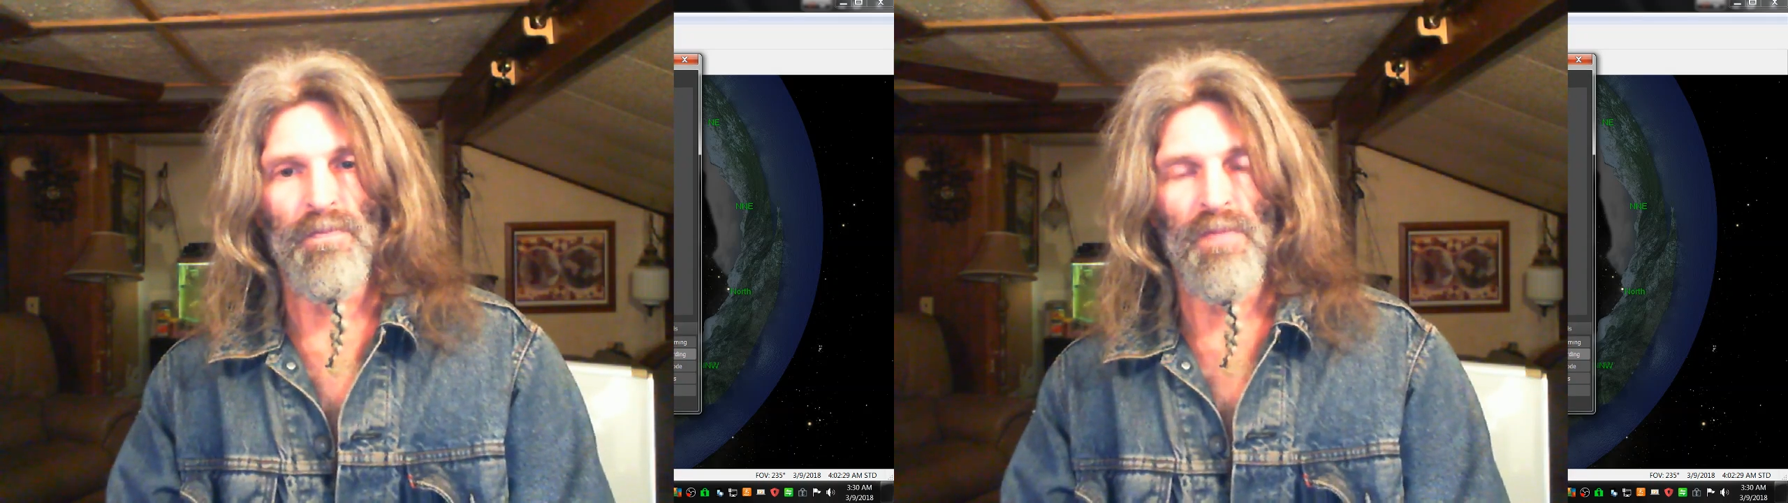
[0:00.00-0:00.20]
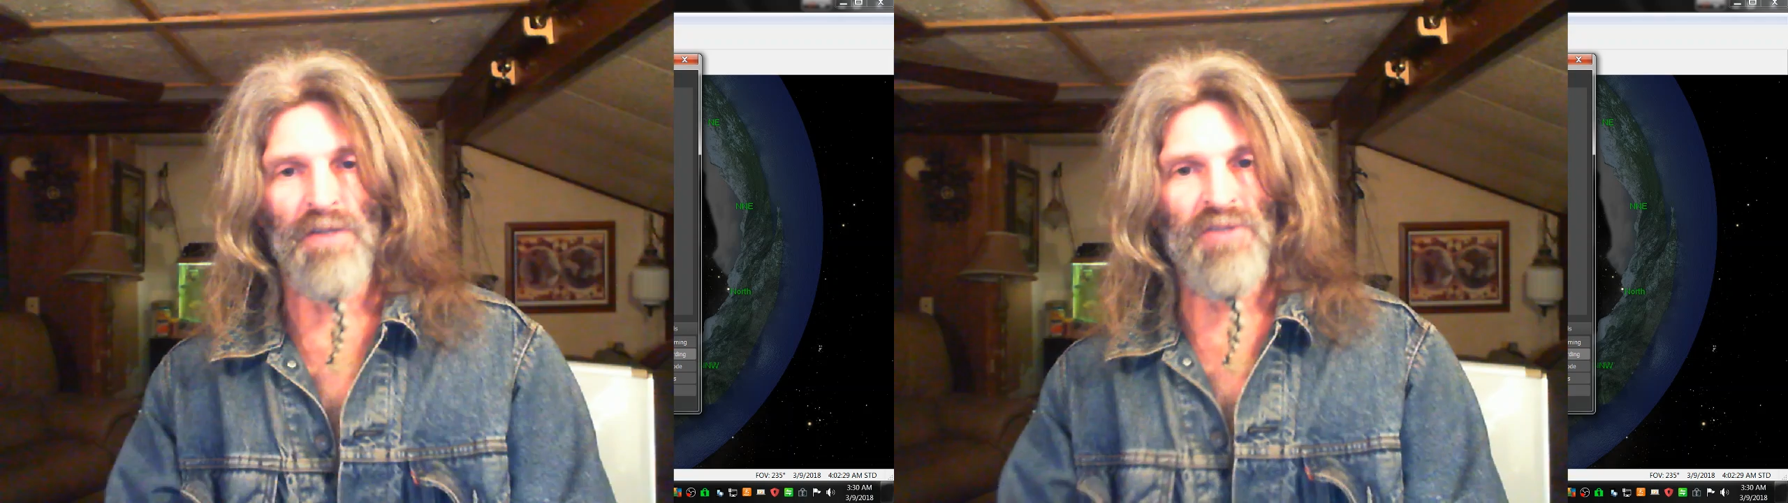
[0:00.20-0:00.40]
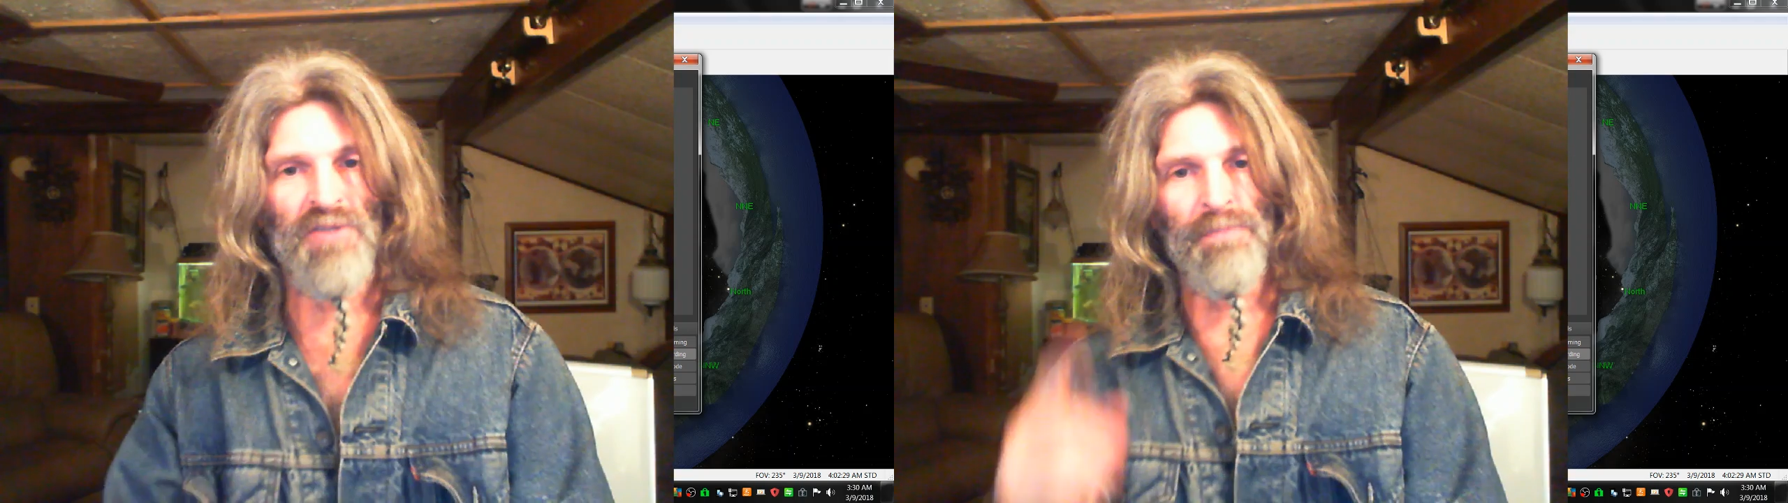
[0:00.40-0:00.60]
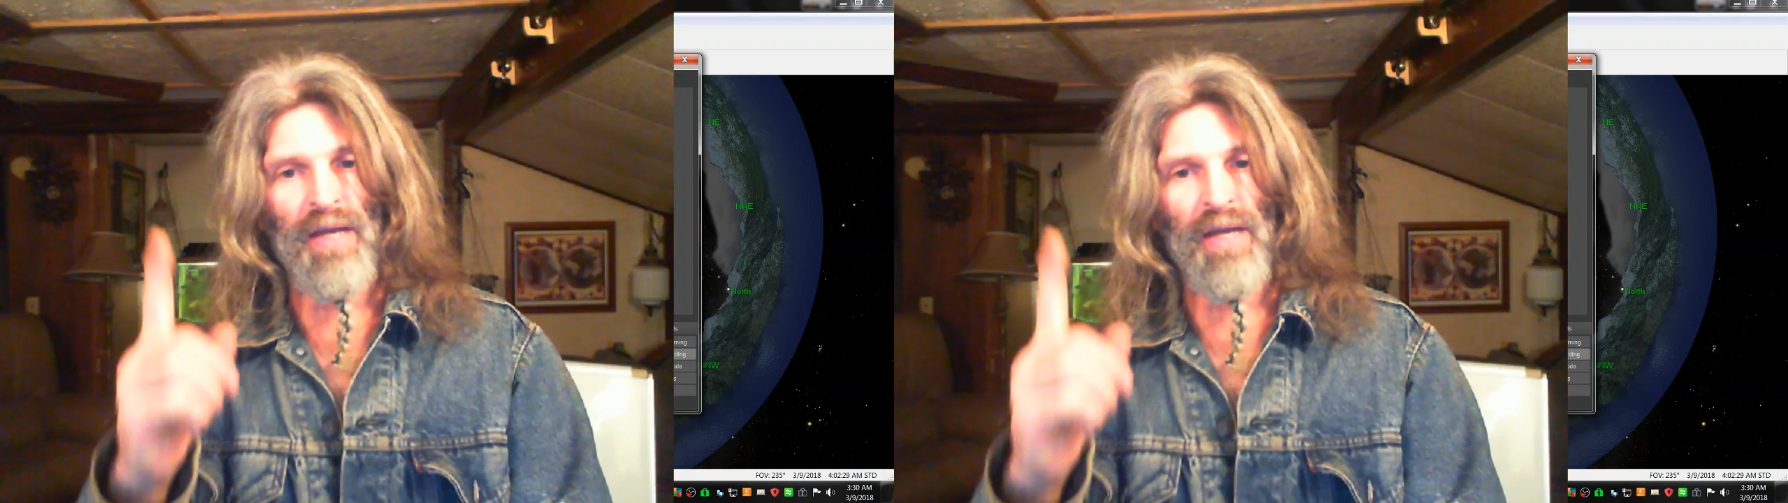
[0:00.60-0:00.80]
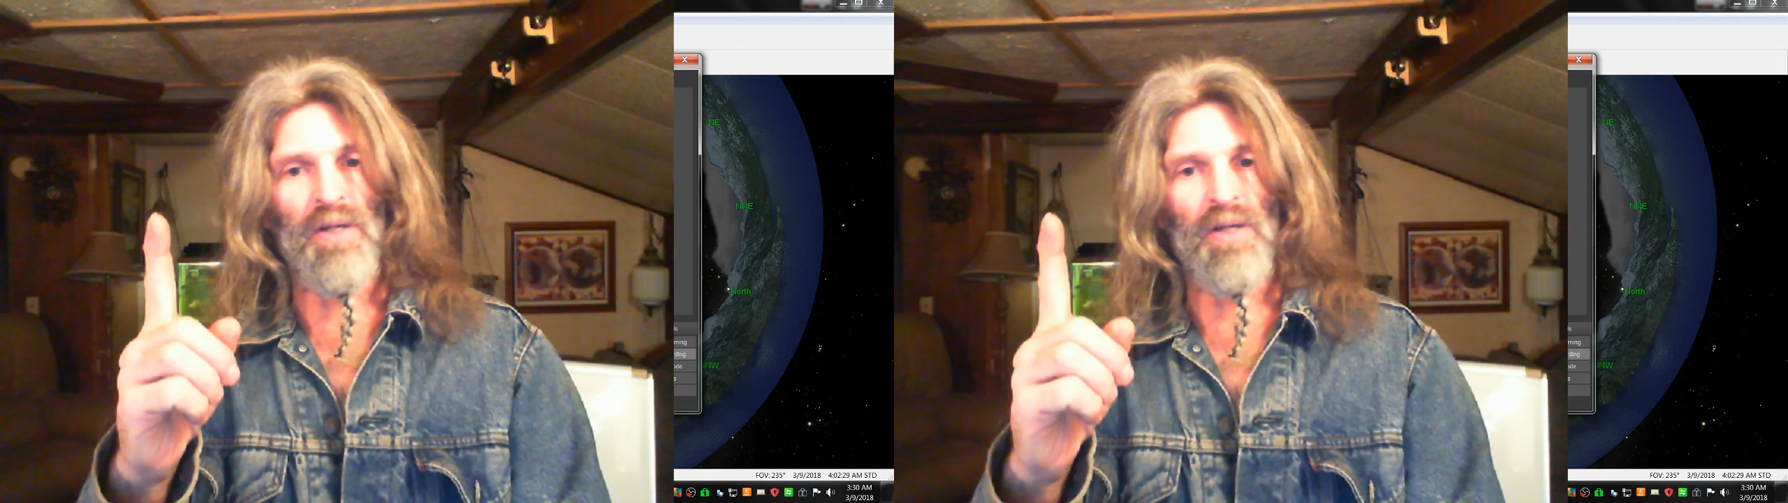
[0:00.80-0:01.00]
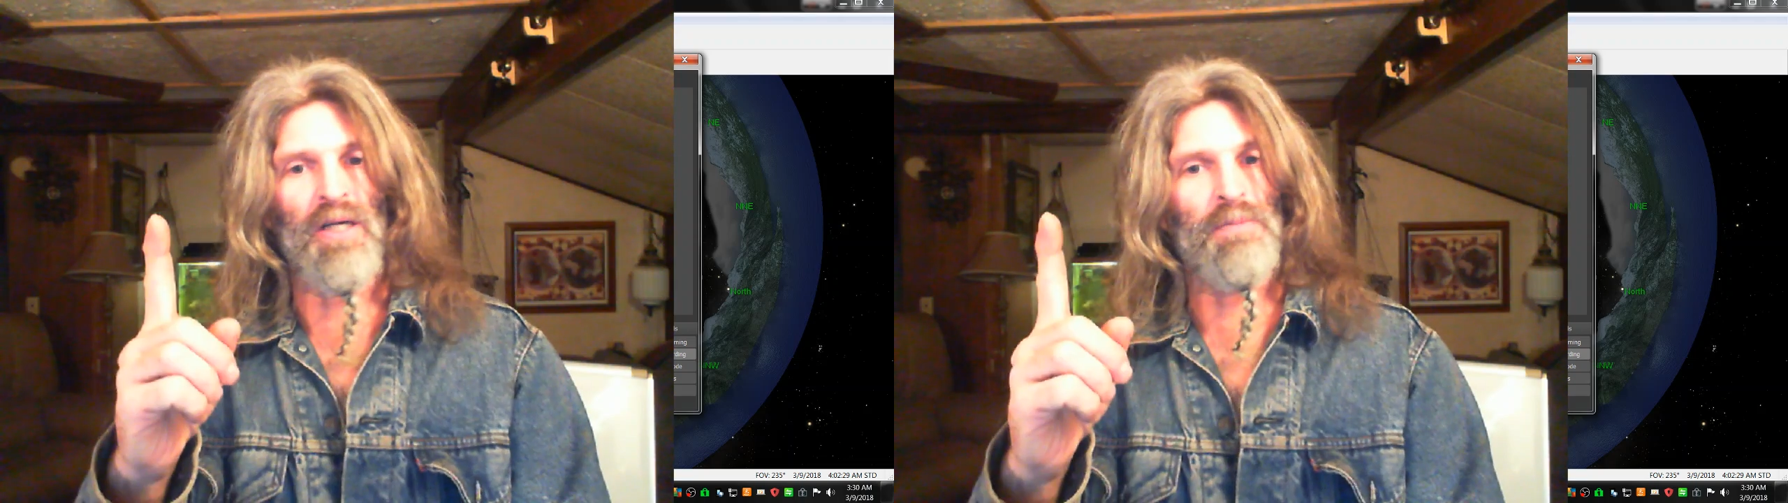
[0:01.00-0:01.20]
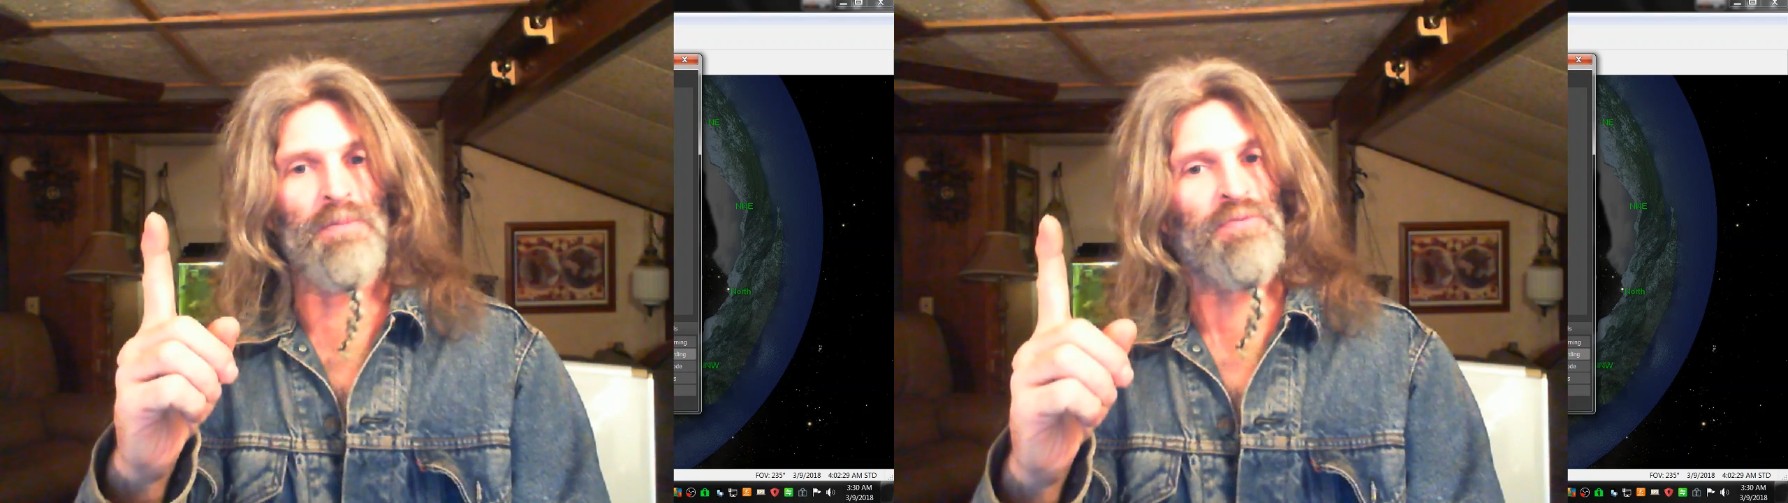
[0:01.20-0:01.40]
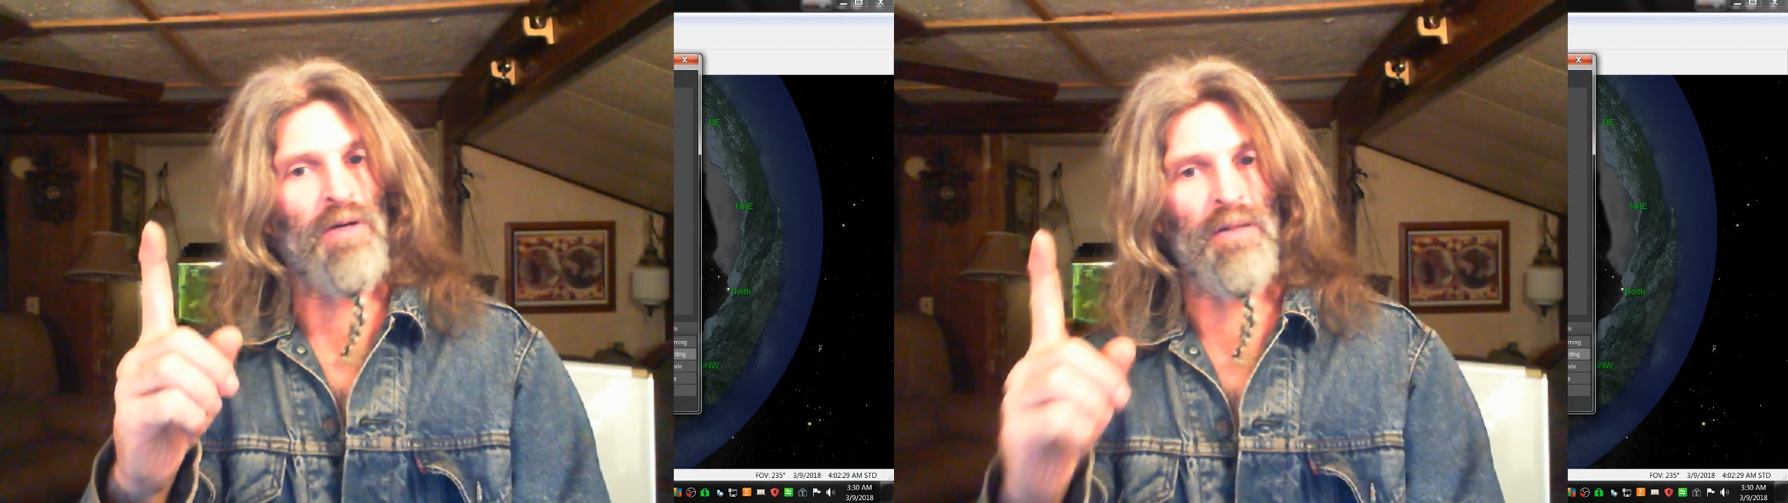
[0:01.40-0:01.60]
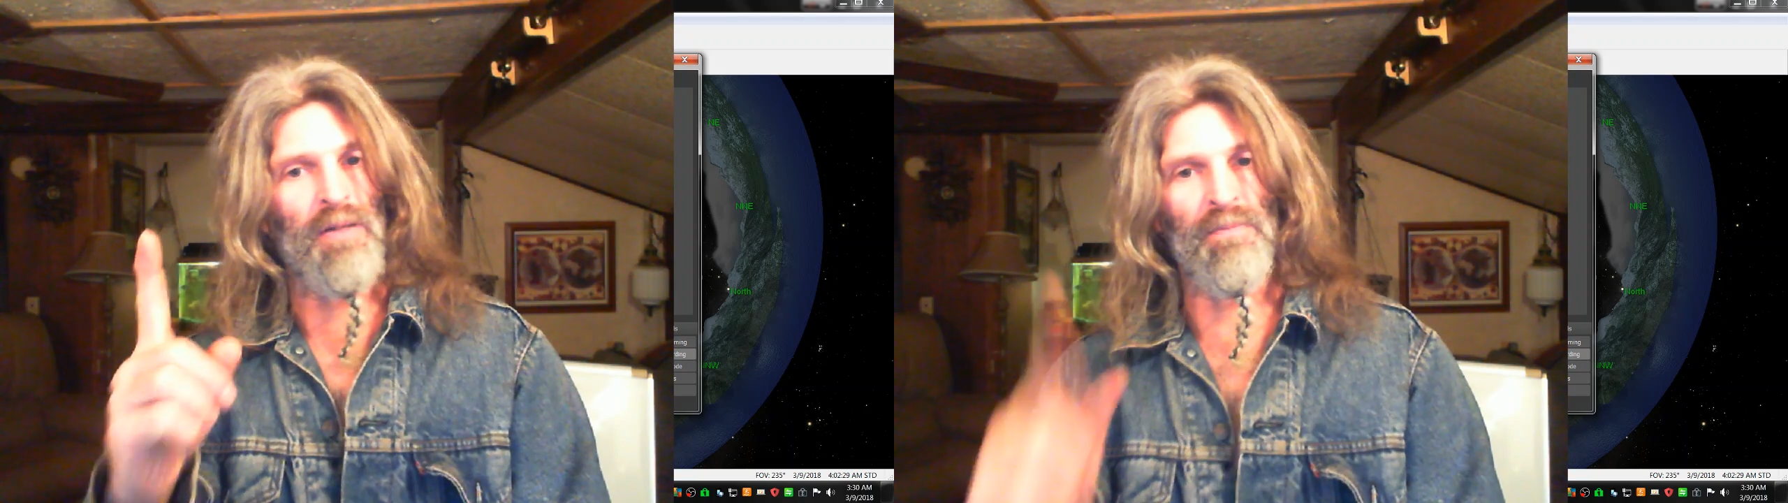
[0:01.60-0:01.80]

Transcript: Except that what comes from